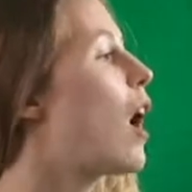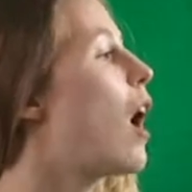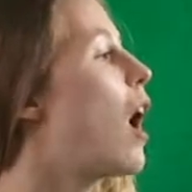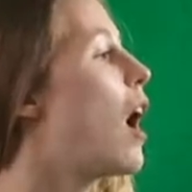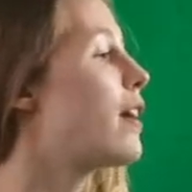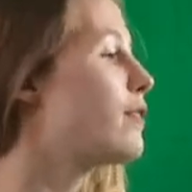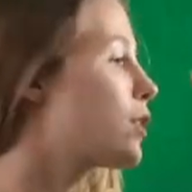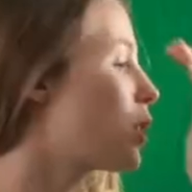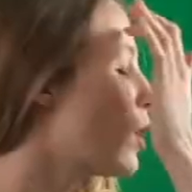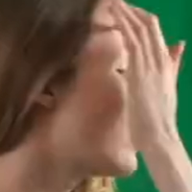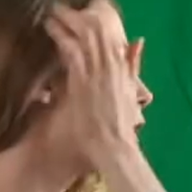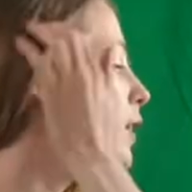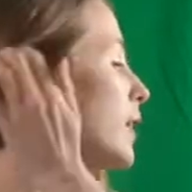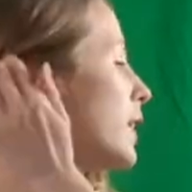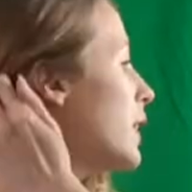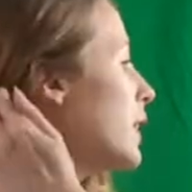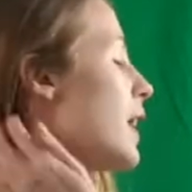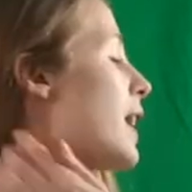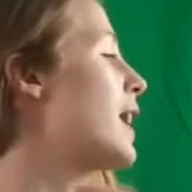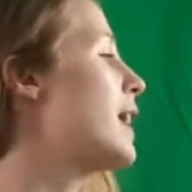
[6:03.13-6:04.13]
I've got
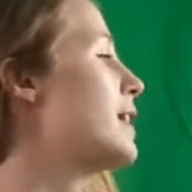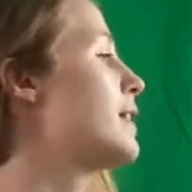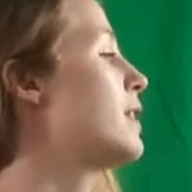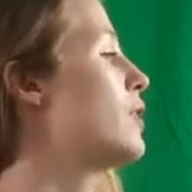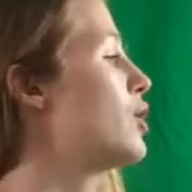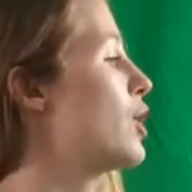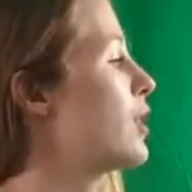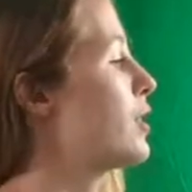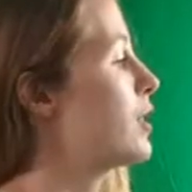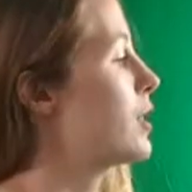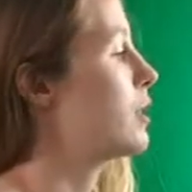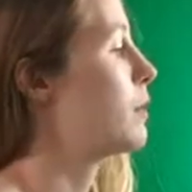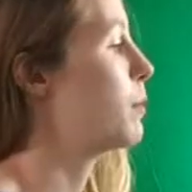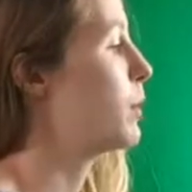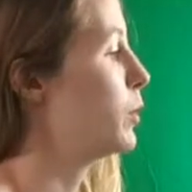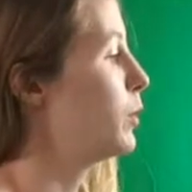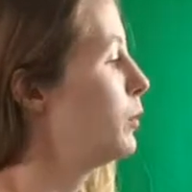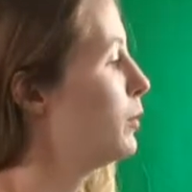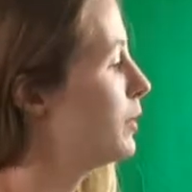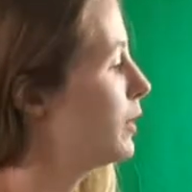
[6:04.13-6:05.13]
is
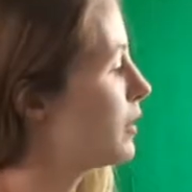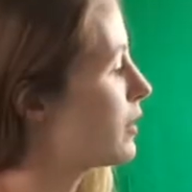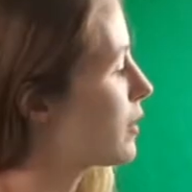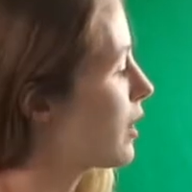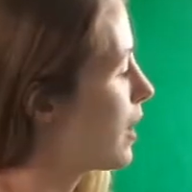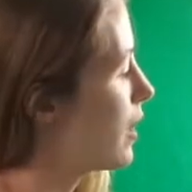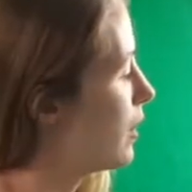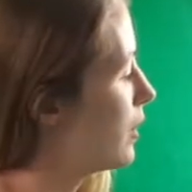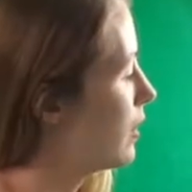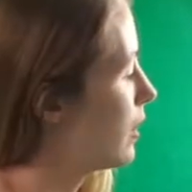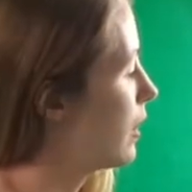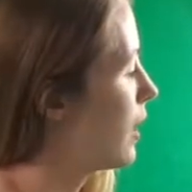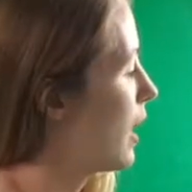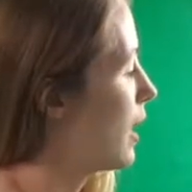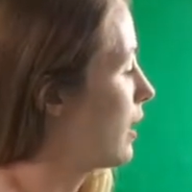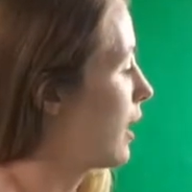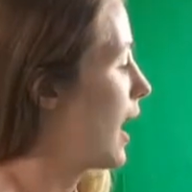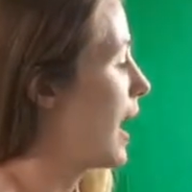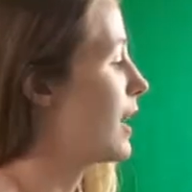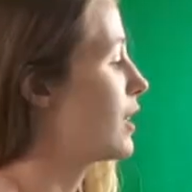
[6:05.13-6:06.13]
adjustable, so
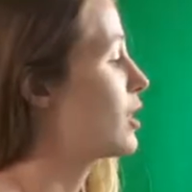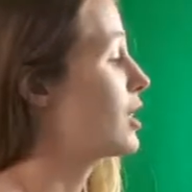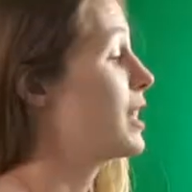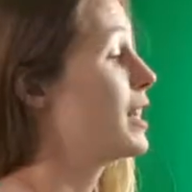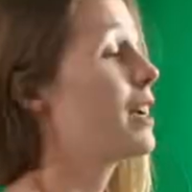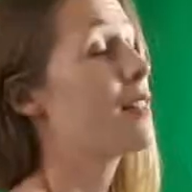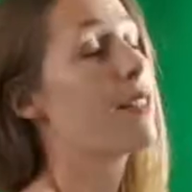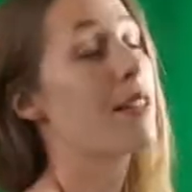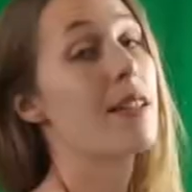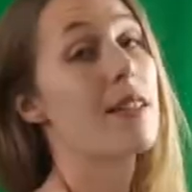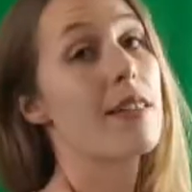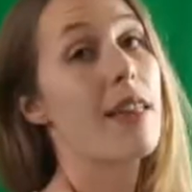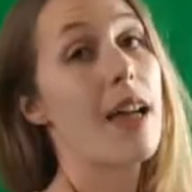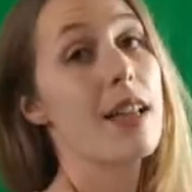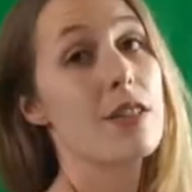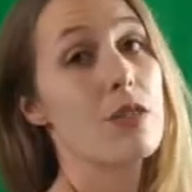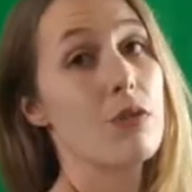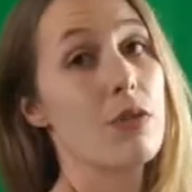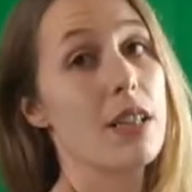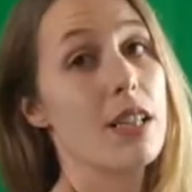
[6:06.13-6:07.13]
actually I think
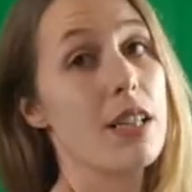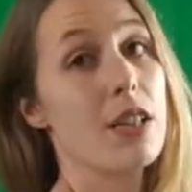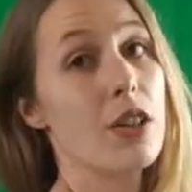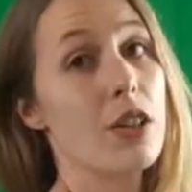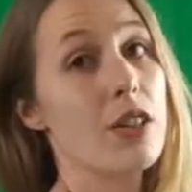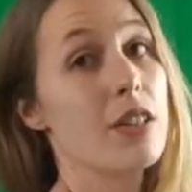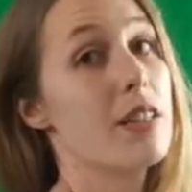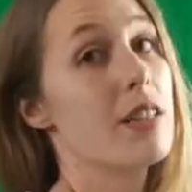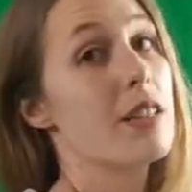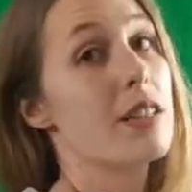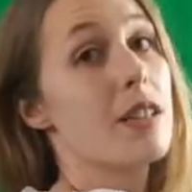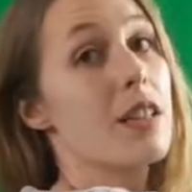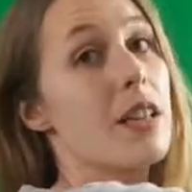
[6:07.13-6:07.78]
that's really good.